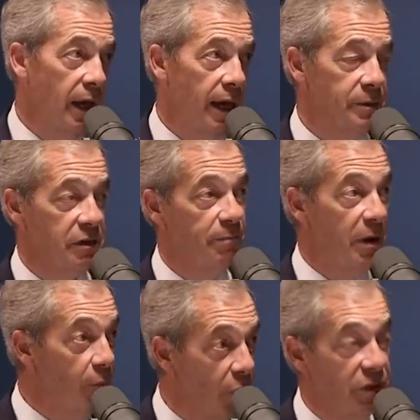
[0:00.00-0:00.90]
So I've
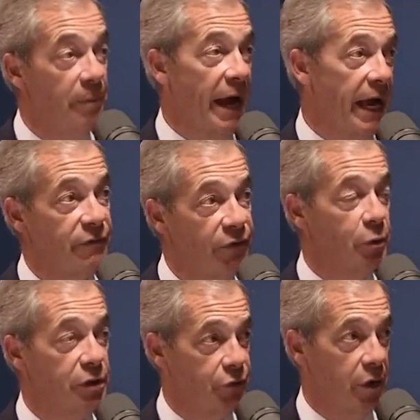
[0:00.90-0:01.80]
been with the bank for
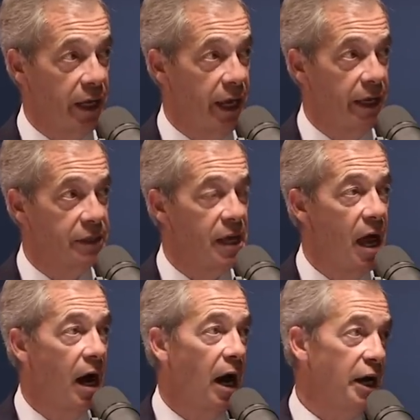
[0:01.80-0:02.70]
43 years.
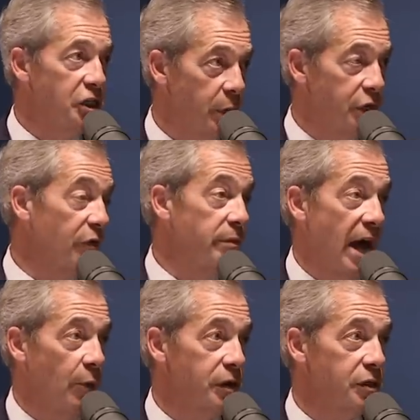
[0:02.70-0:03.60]
I switched from
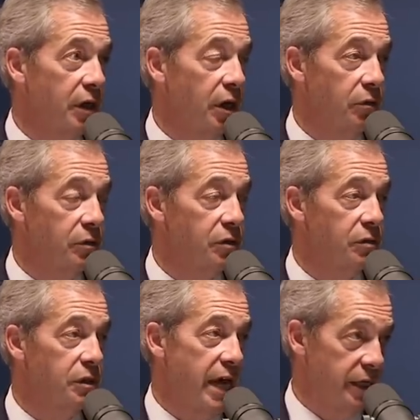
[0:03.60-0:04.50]
NatWest to
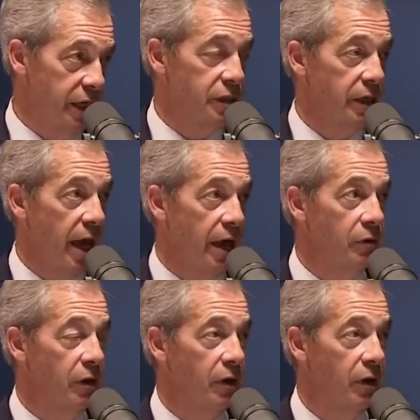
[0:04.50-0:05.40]
Coutts 10 years ago